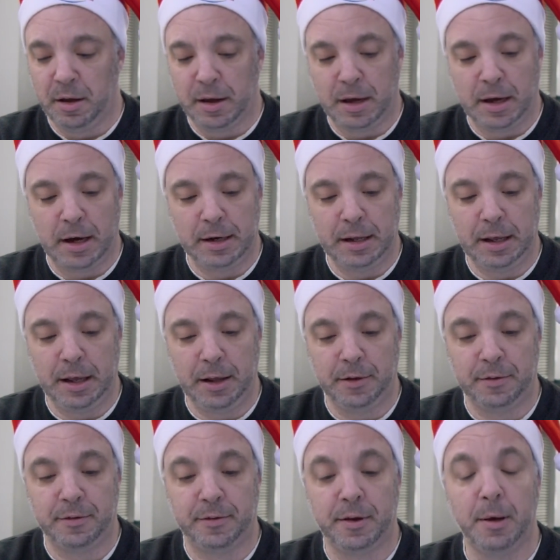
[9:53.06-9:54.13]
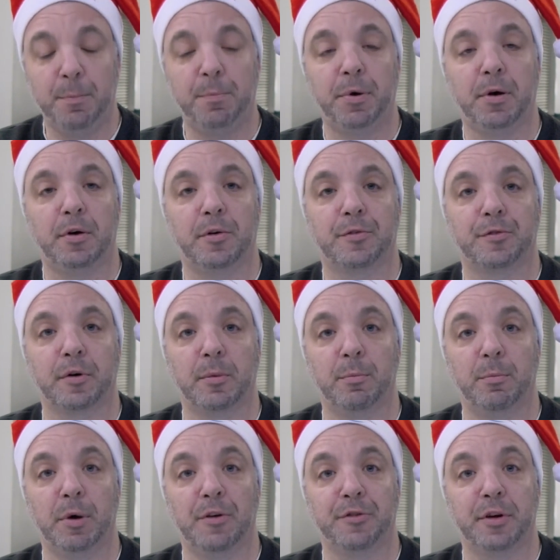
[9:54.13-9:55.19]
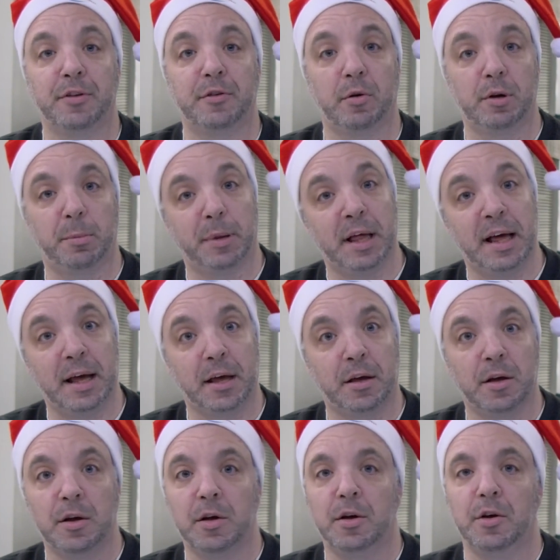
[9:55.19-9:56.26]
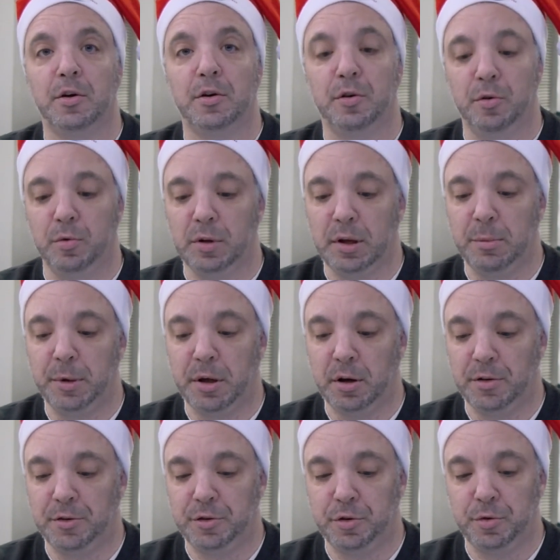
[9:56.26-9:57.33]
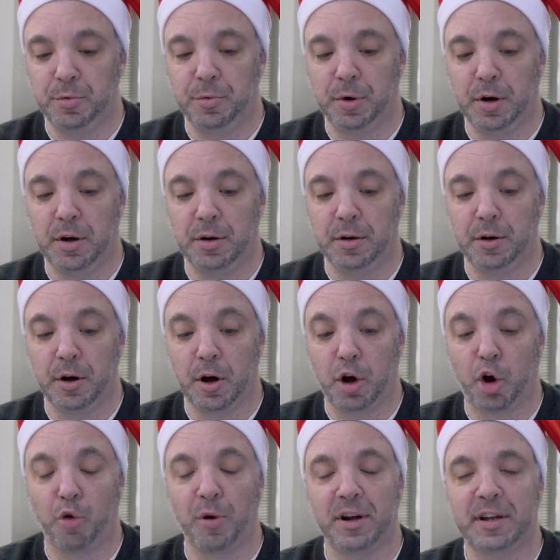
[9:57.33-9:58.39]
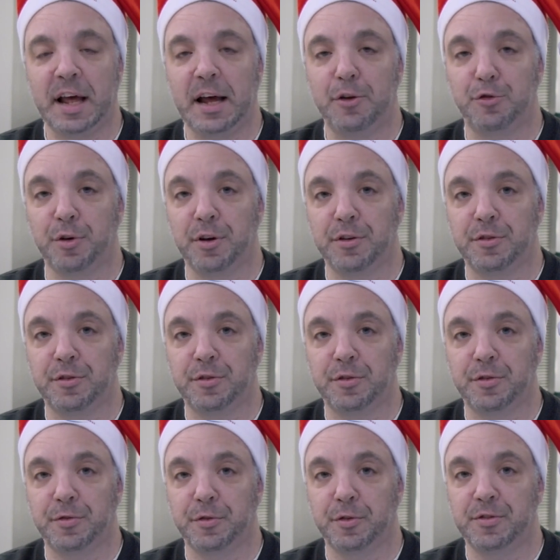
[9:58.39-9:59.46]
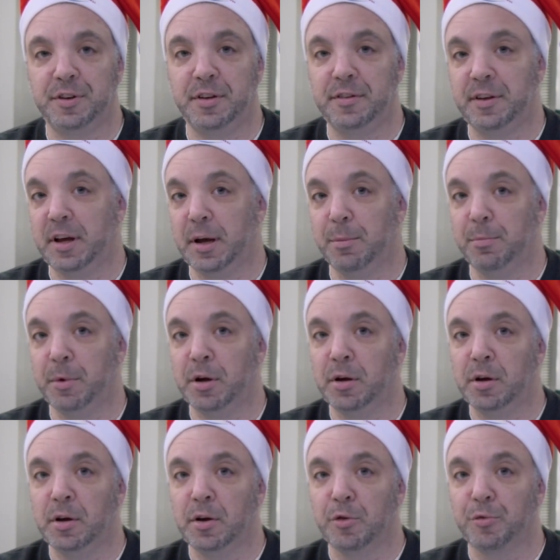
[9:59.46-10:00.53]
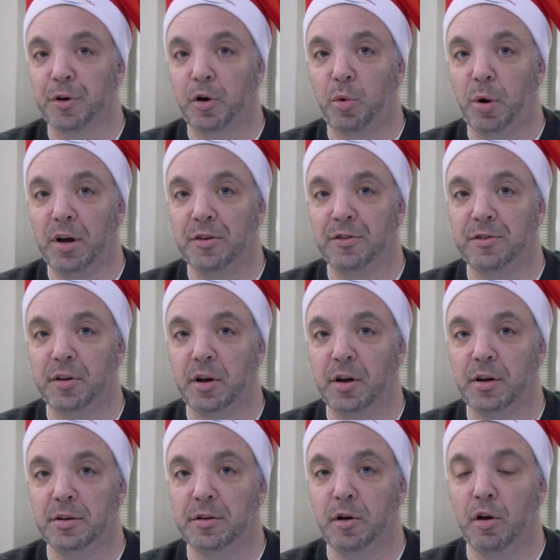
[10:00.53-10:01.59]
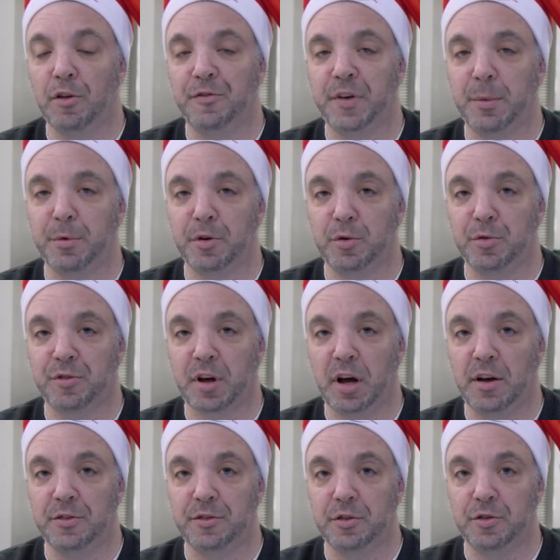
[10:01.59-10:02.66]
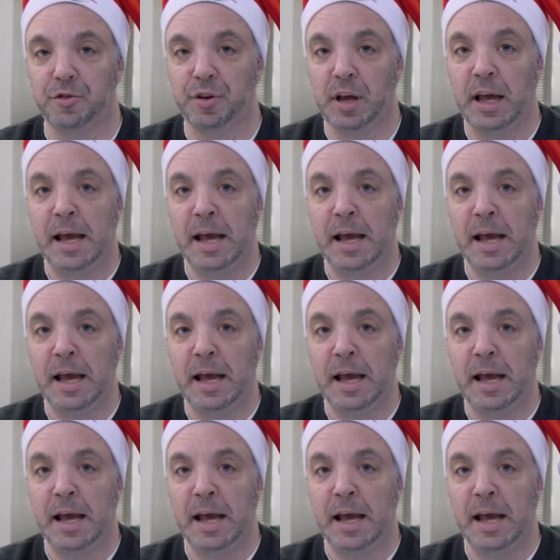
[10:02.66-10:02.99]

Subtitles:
Got a tip from my friend Tony Black, who let me onto a correct address for TTM request on Hall of Famer Goose Gossage.